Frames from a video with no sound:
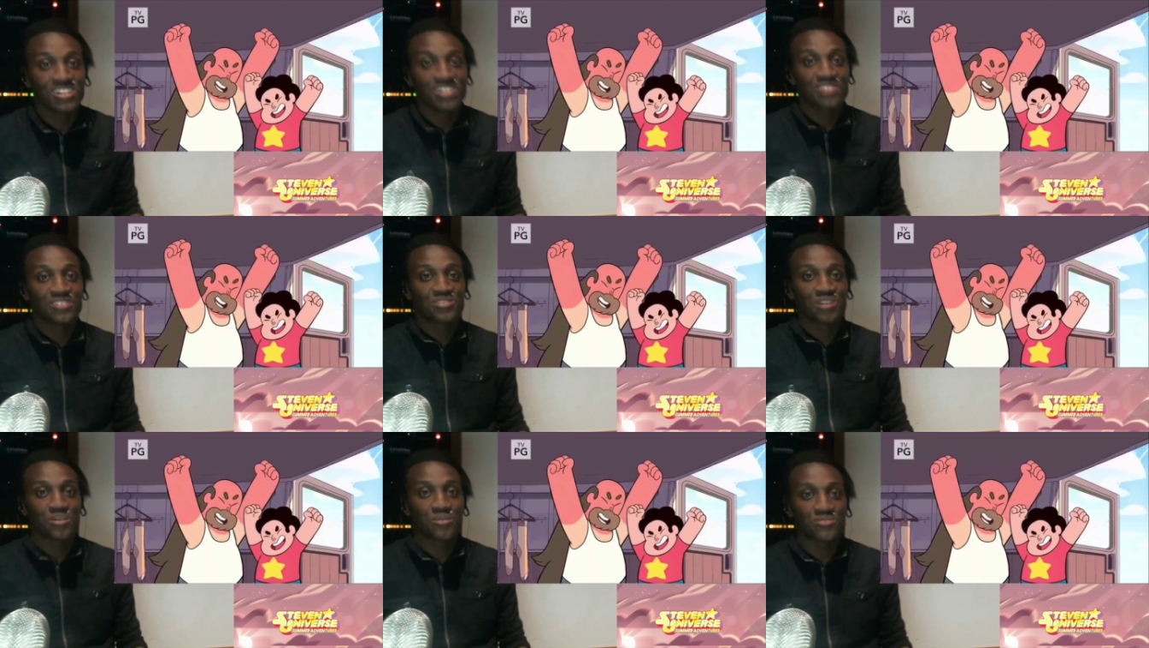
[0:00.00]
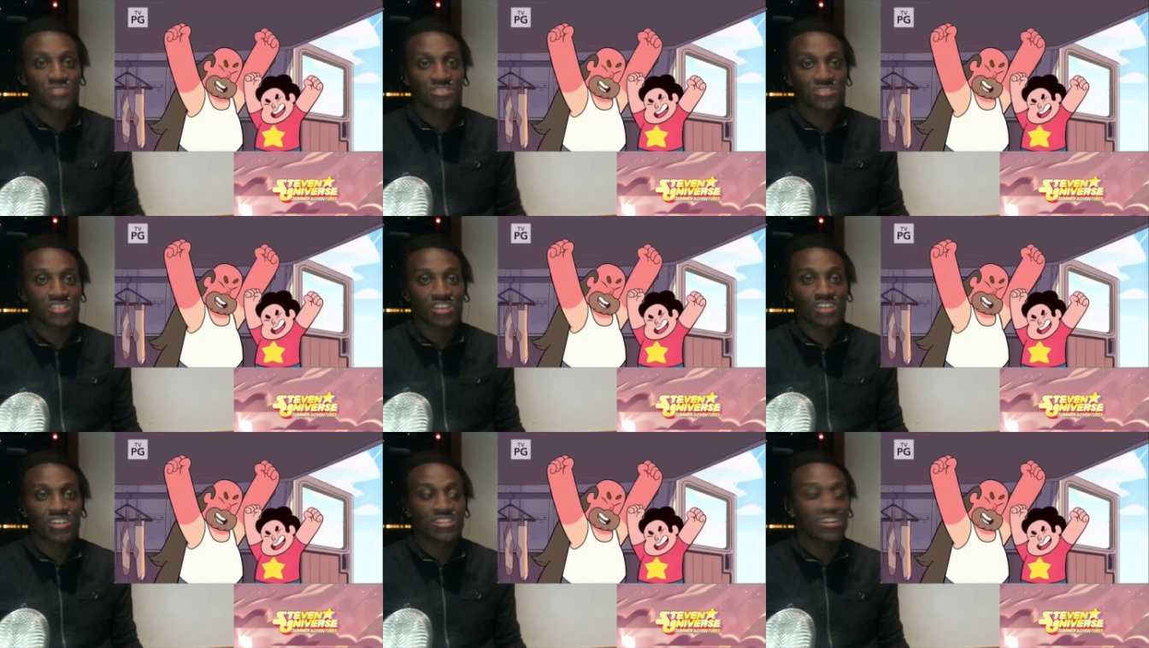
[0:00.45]
So I'm
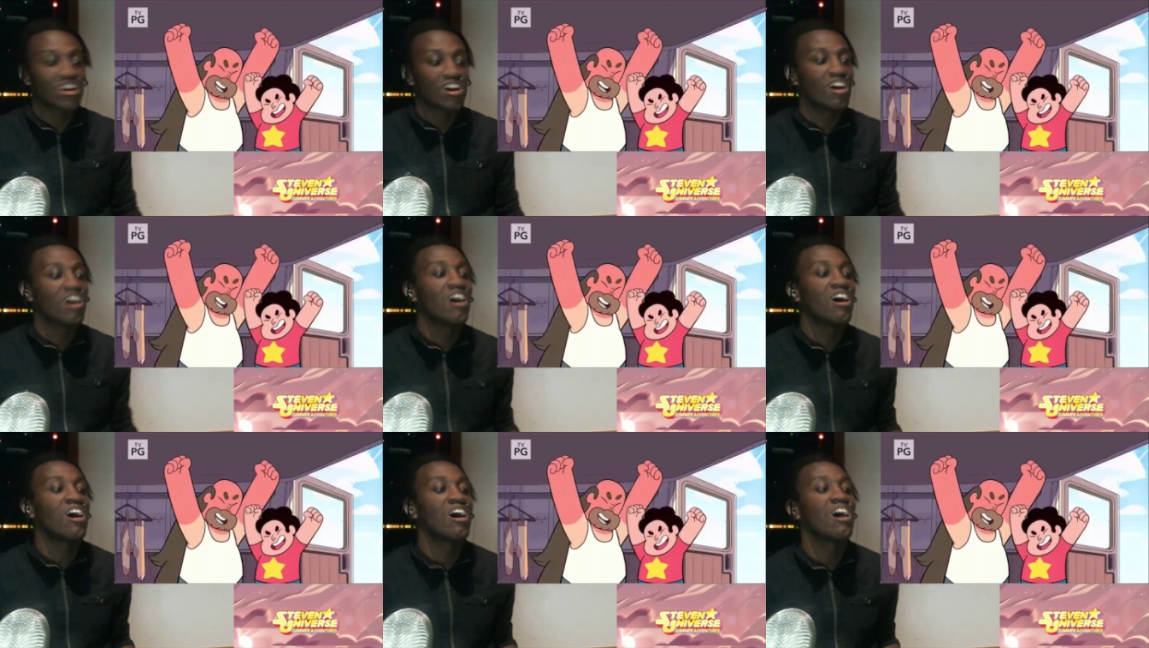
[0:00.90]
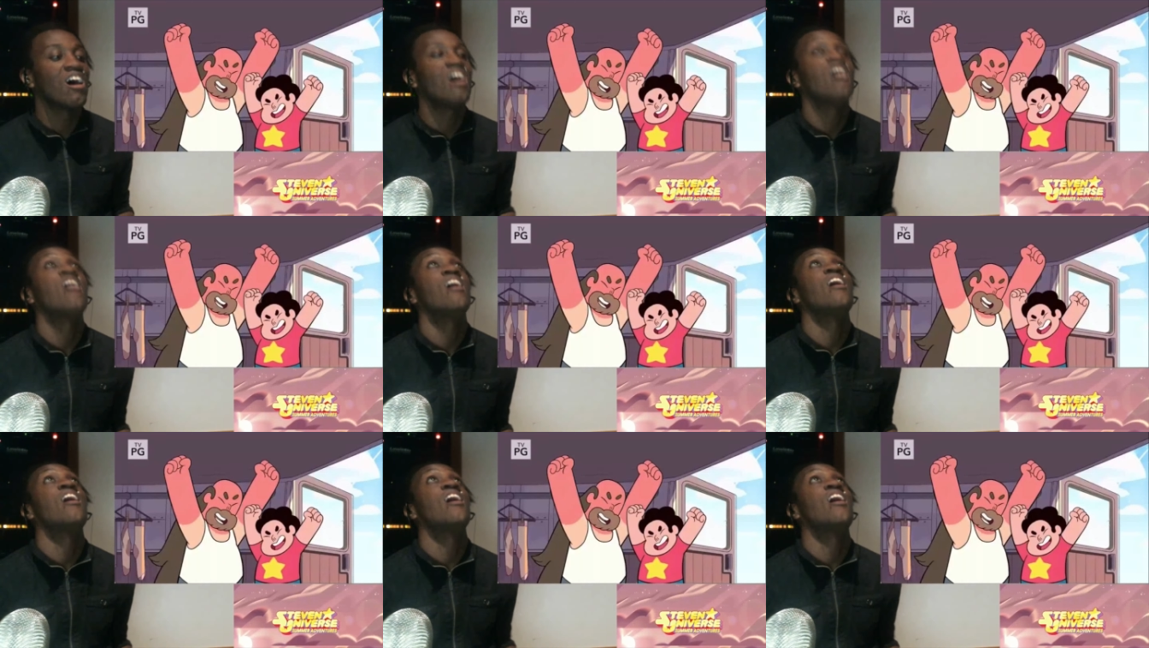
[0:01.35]
just like,
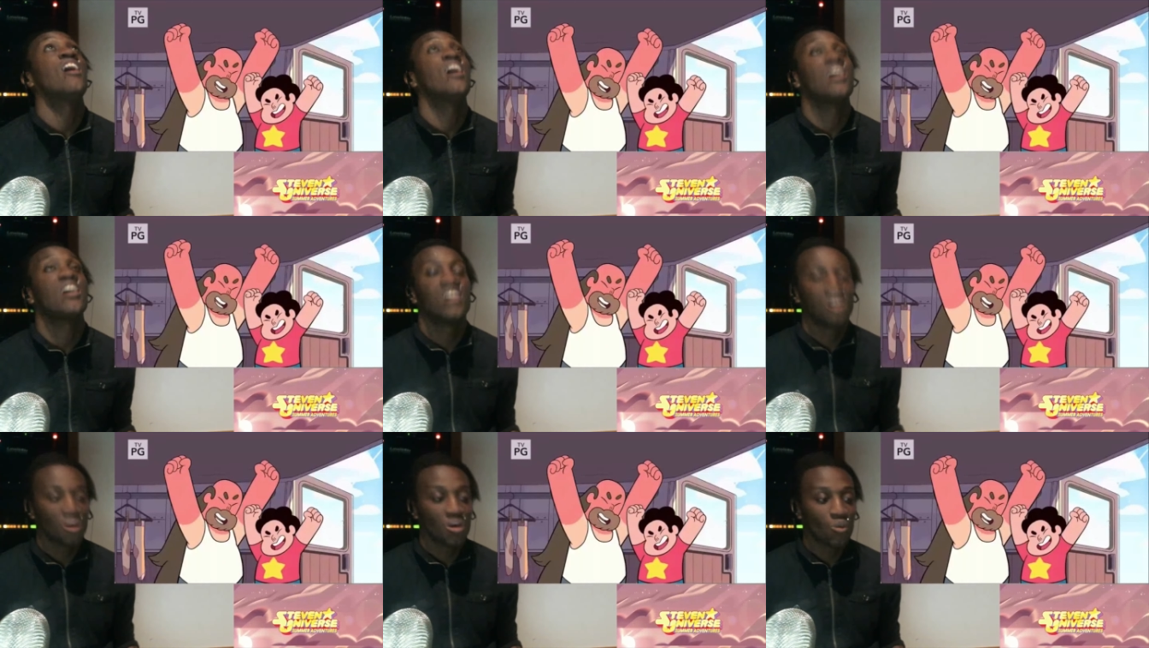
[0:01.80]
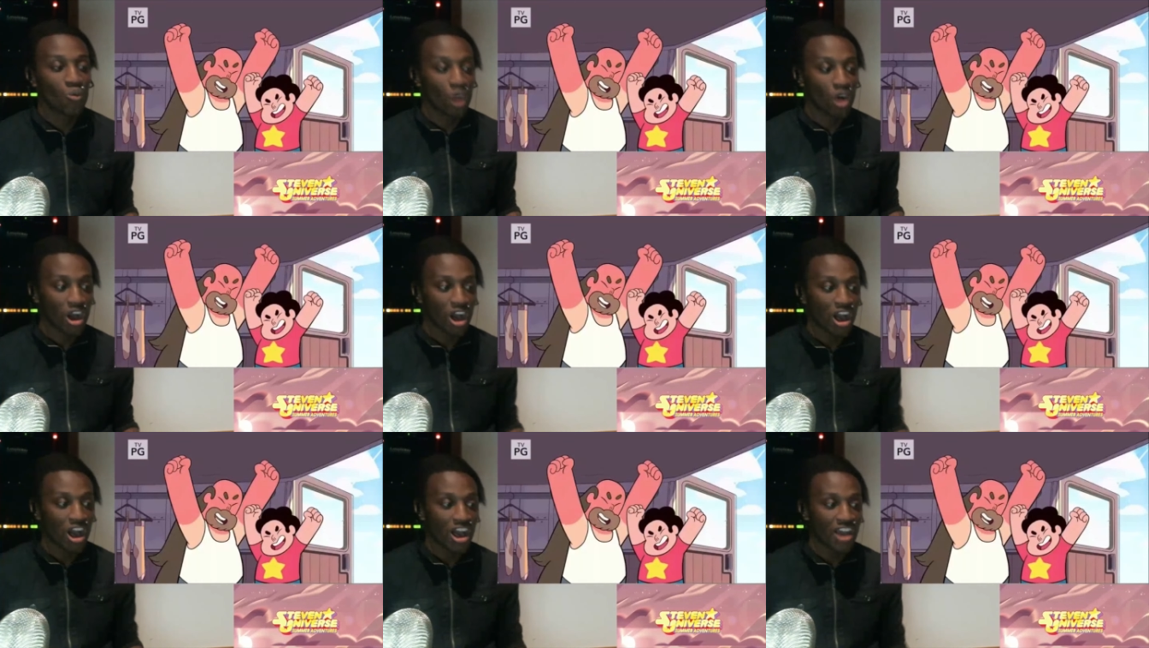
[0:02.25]
ah,
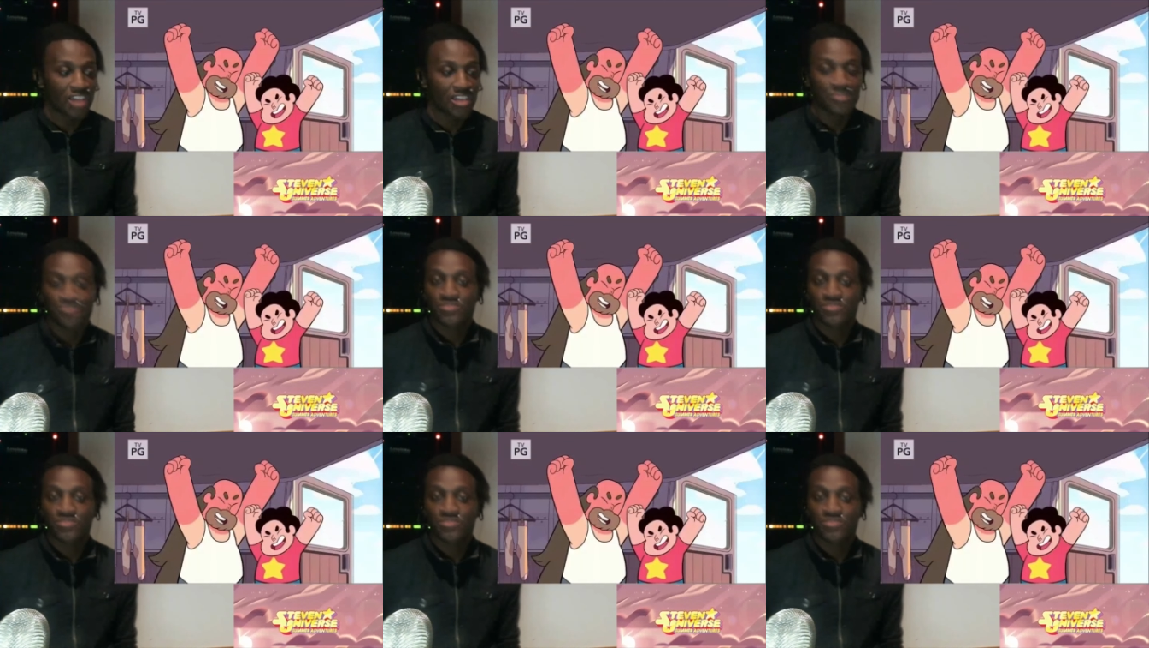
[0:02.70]
why?